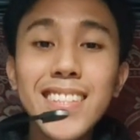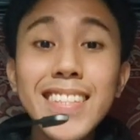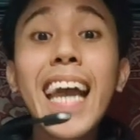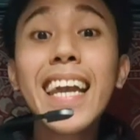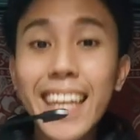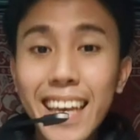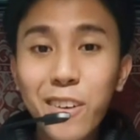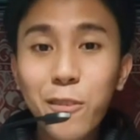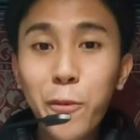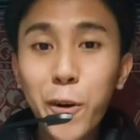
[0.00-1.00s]

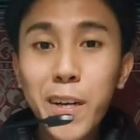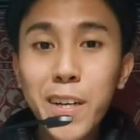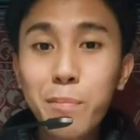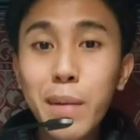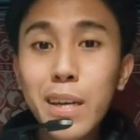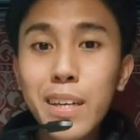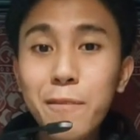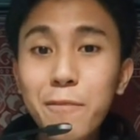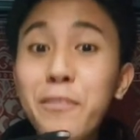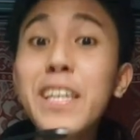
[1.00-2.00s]
tiring for my
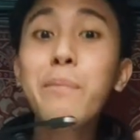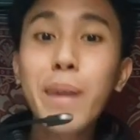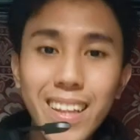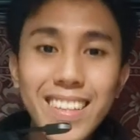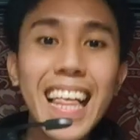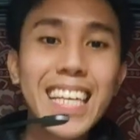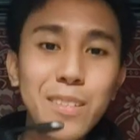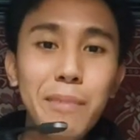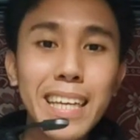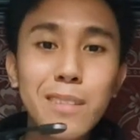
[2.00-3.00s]
female
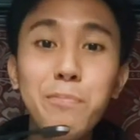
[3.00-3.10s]
classmates.